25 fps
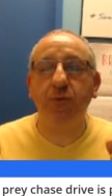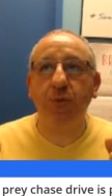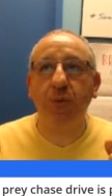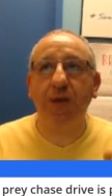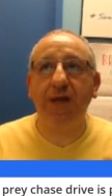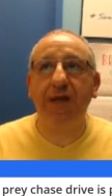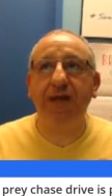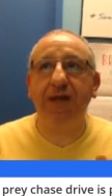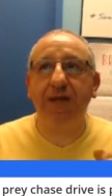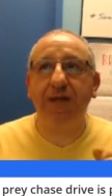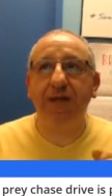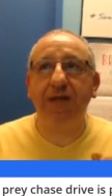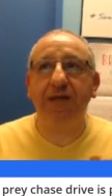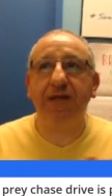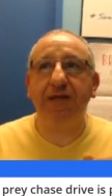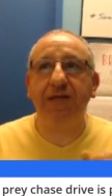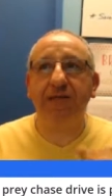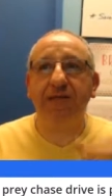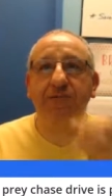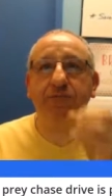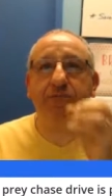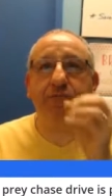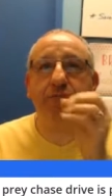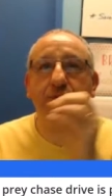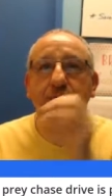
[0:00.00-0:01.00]
when
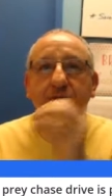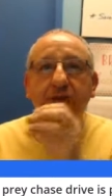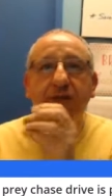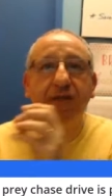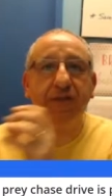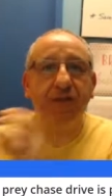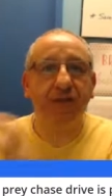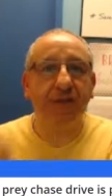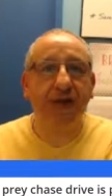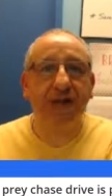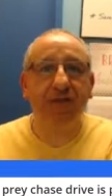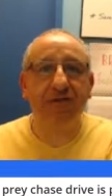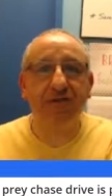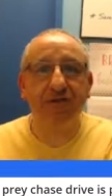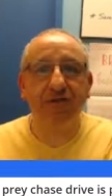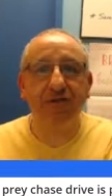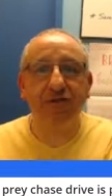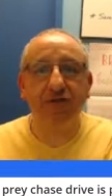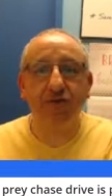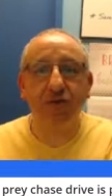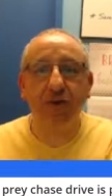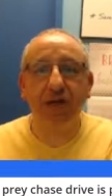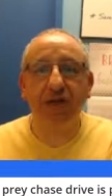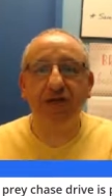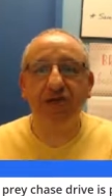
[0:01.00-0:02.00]
it's put in that
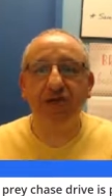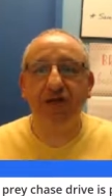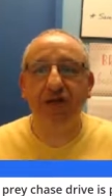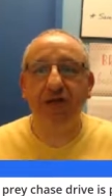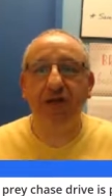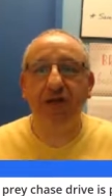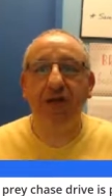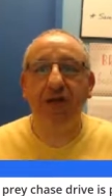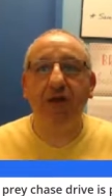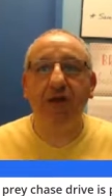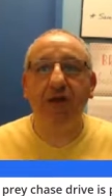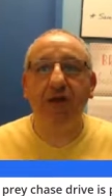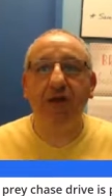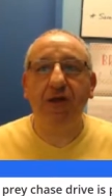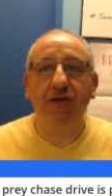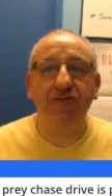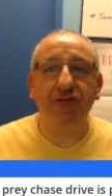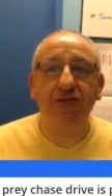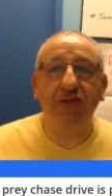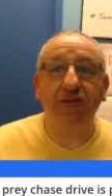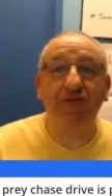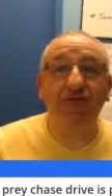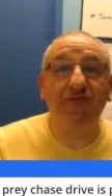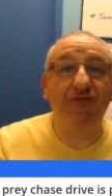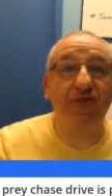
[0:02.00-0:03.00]
situation.
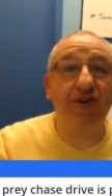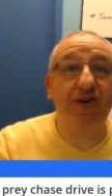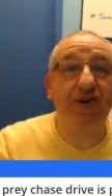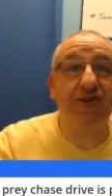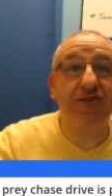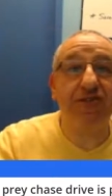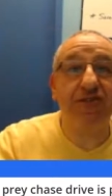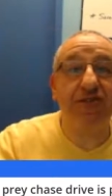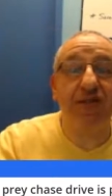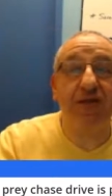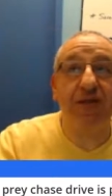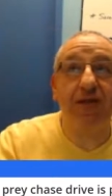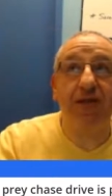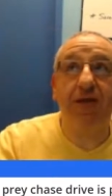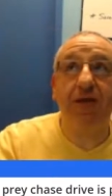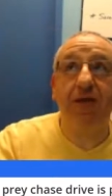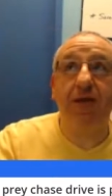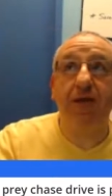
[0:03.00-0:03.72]
So the first